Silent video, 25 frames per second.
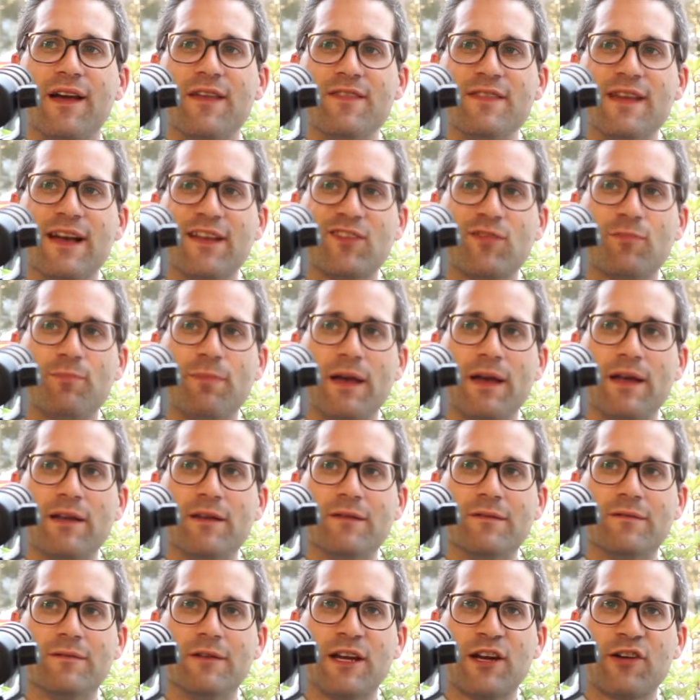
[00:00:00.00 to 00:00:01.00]
and that's
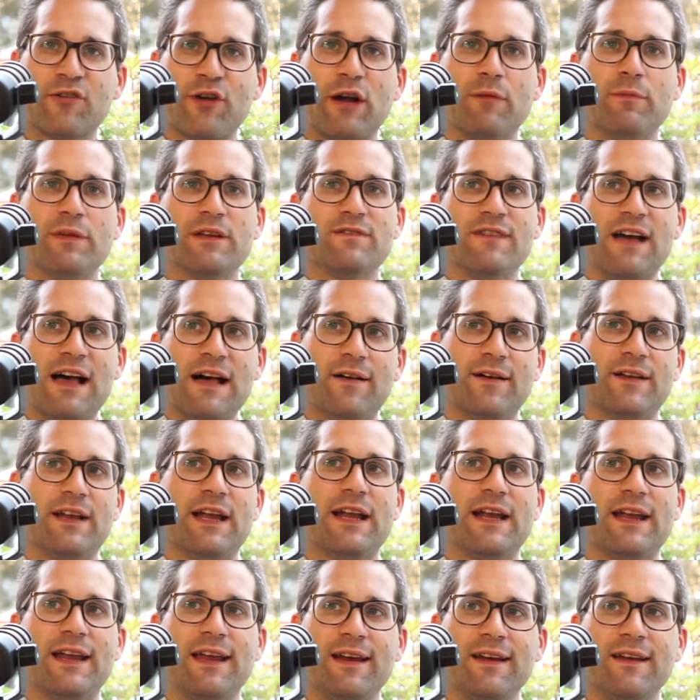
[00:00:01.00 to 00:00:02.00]
been incredibly
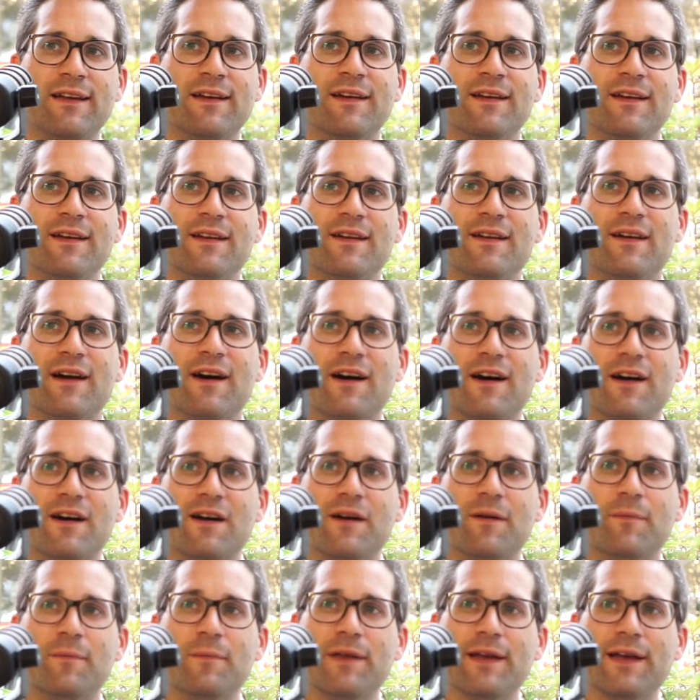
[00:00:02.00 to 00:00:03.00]
validating.
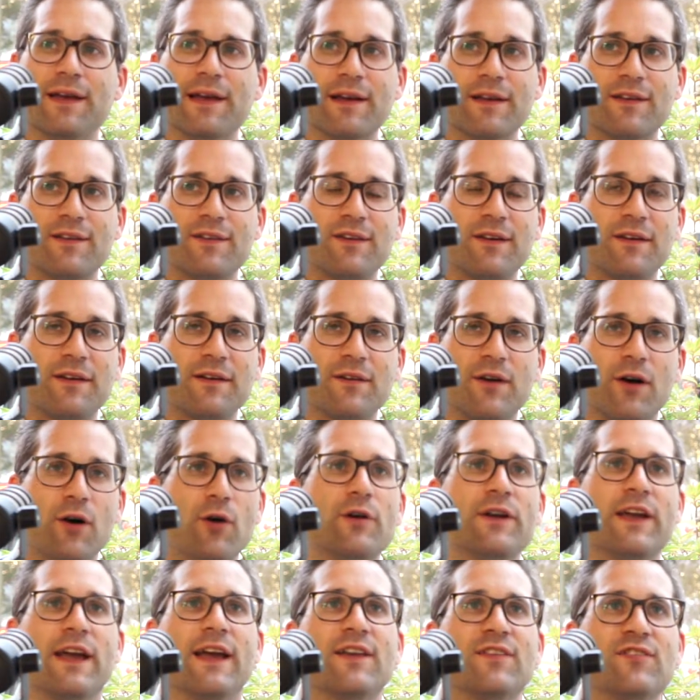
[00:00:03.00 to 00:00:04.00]
Like,
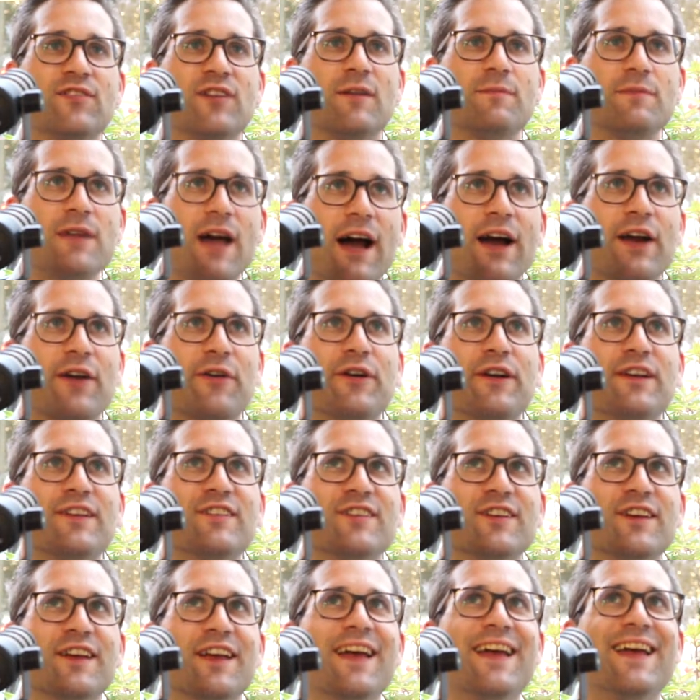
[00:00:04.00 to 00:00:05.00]
okay, so I'm not
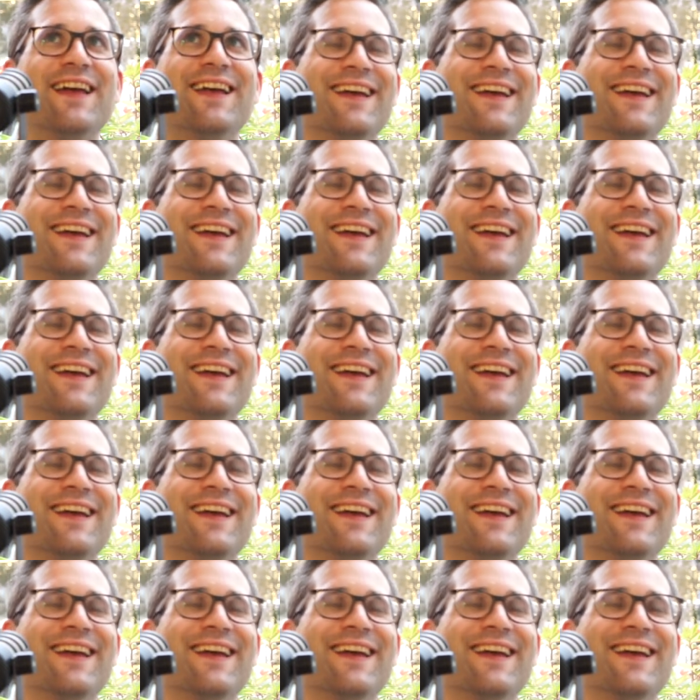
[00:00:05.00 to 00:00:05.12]
crazy.